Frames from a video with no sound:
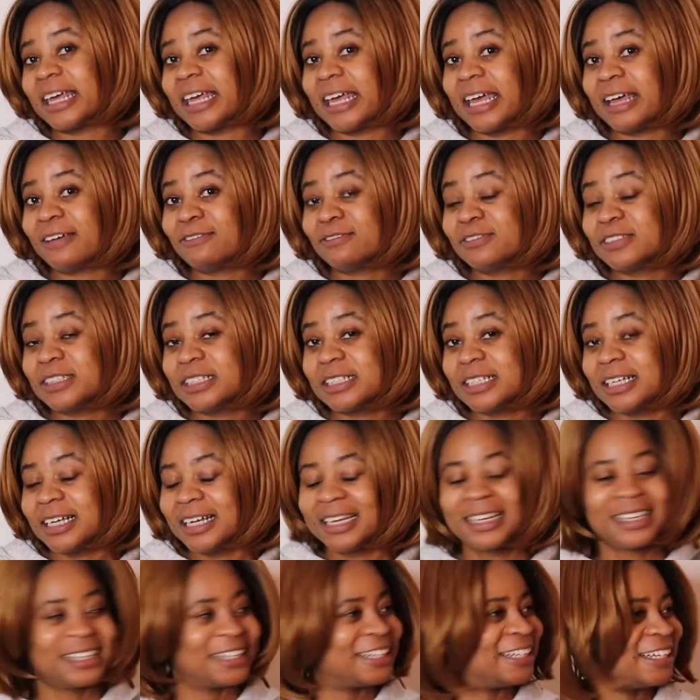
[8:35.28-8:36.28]
gift.
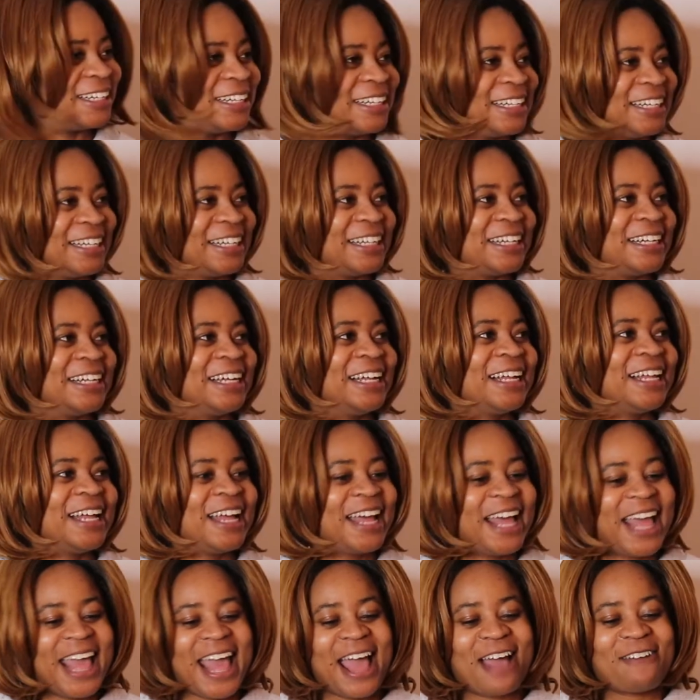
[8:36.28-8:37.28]

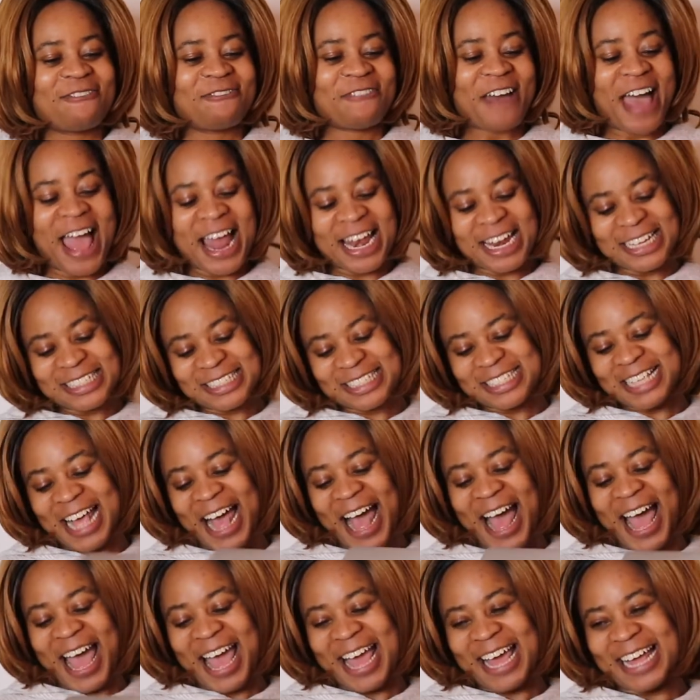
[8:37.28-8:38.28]

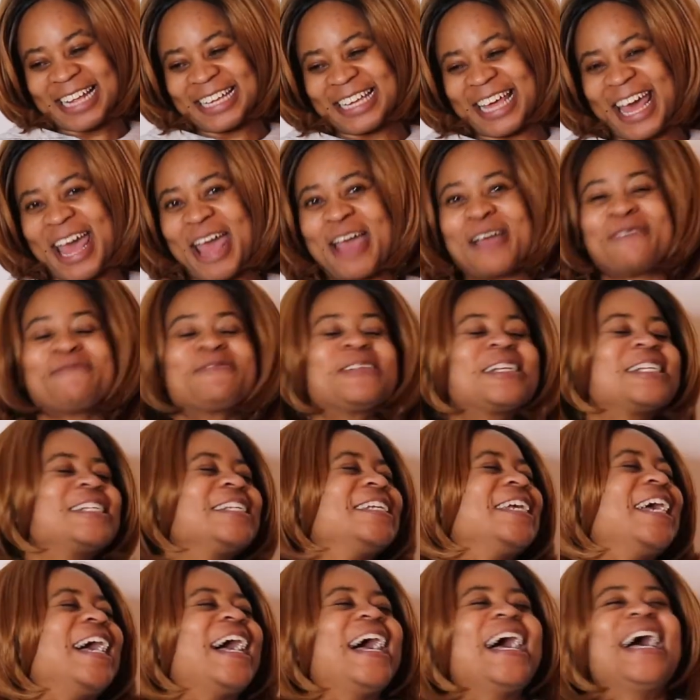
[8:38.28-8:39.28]
Valentine came
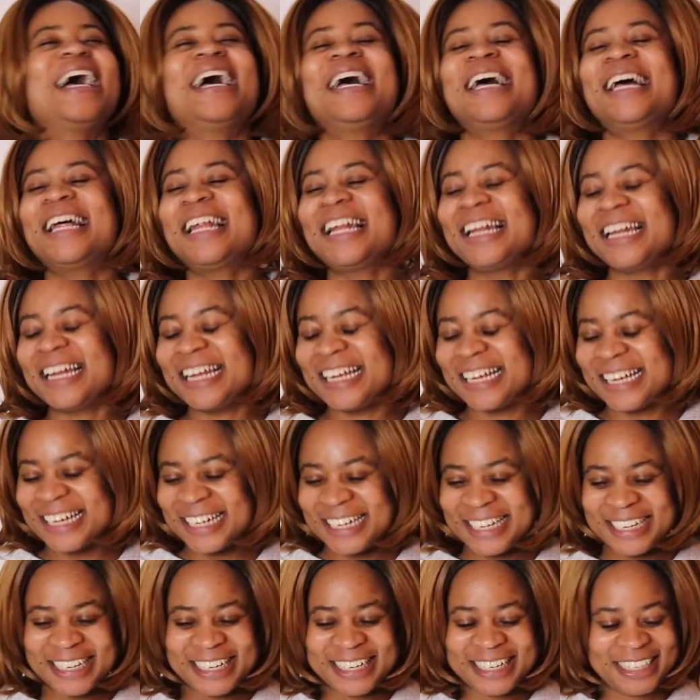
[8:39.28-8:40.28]

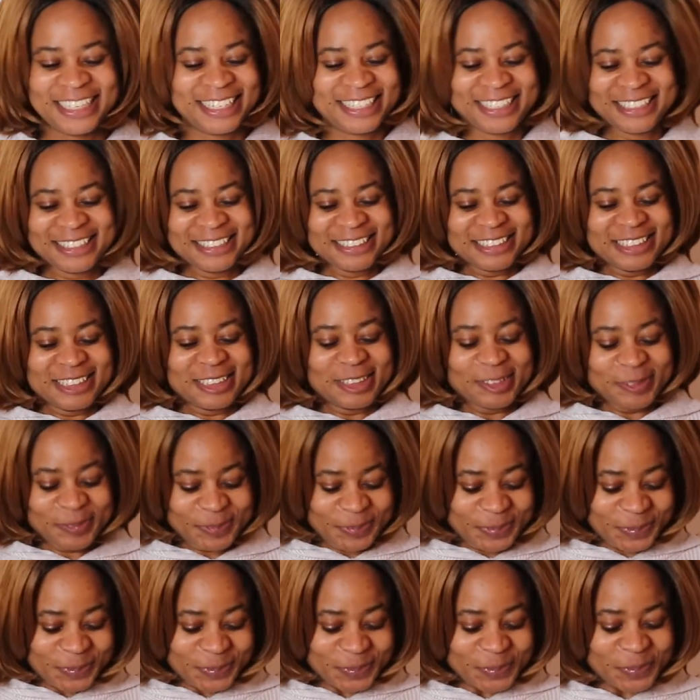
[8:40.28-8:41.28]
early.
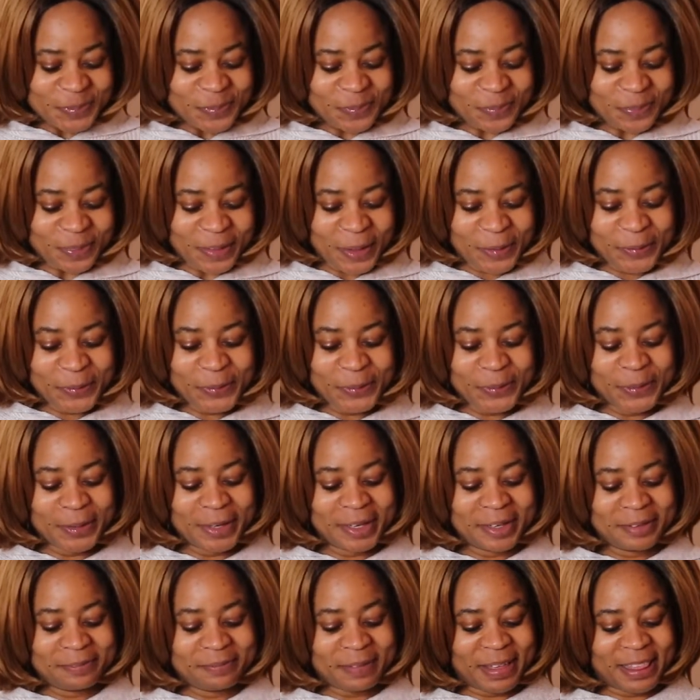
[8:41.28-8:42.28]
Whew.
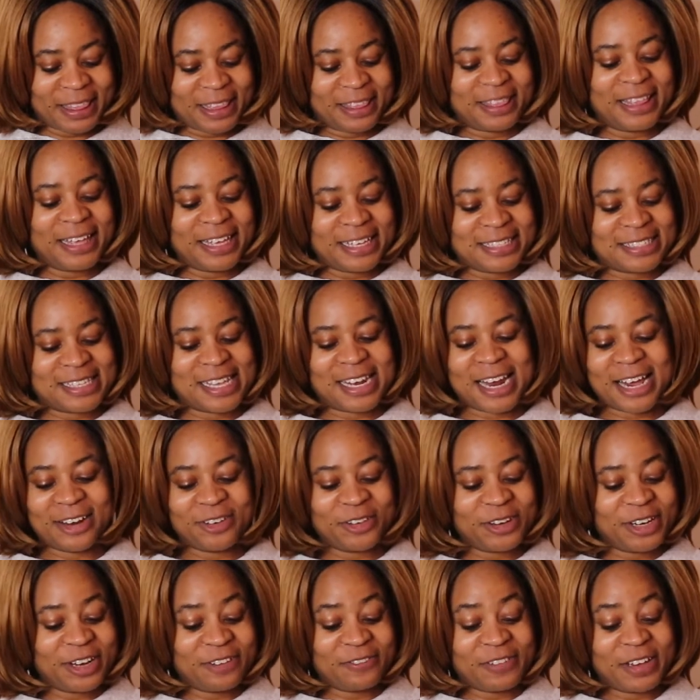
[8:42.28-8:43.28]
But the thing is that I
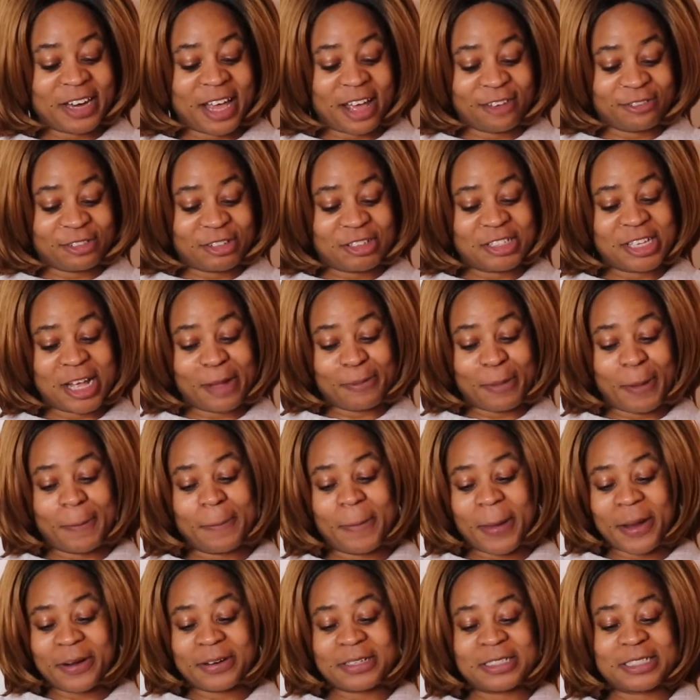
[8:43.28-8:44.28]
don't even have to tell my
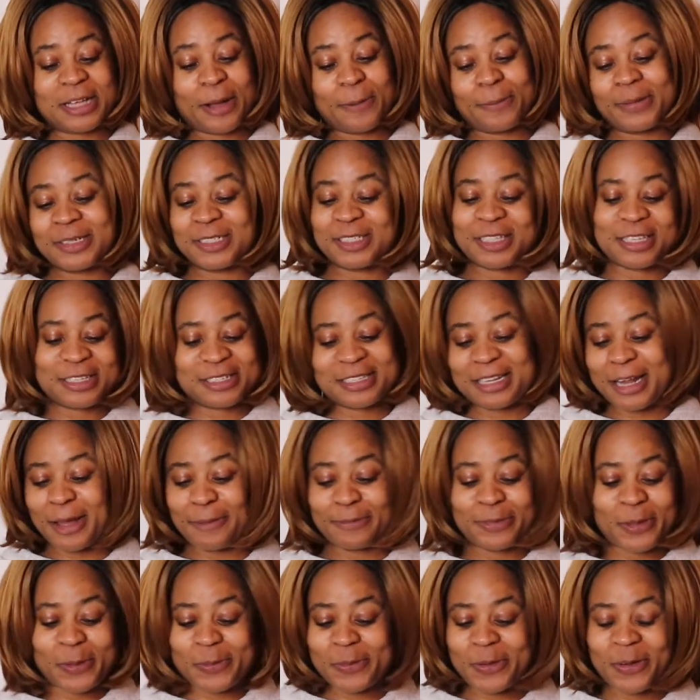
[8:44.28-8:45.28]
parents how much this
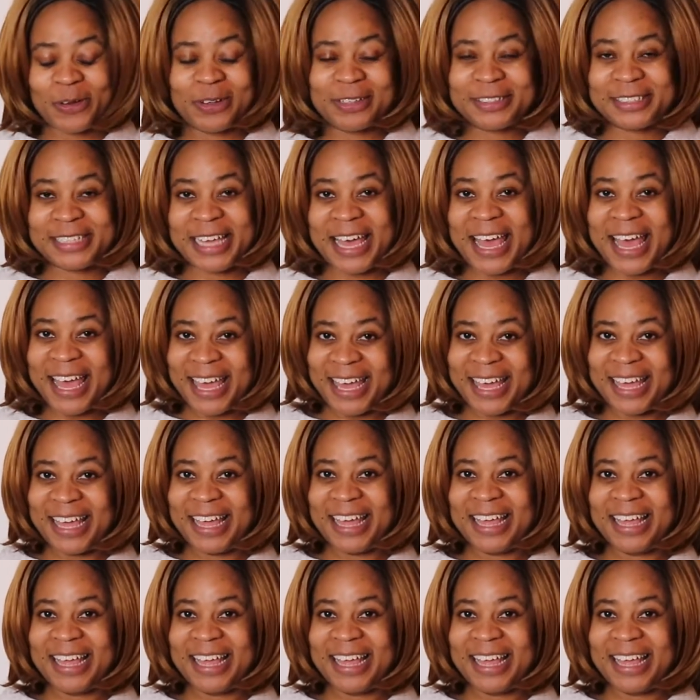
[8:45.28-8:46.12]
laptop costs. Hey,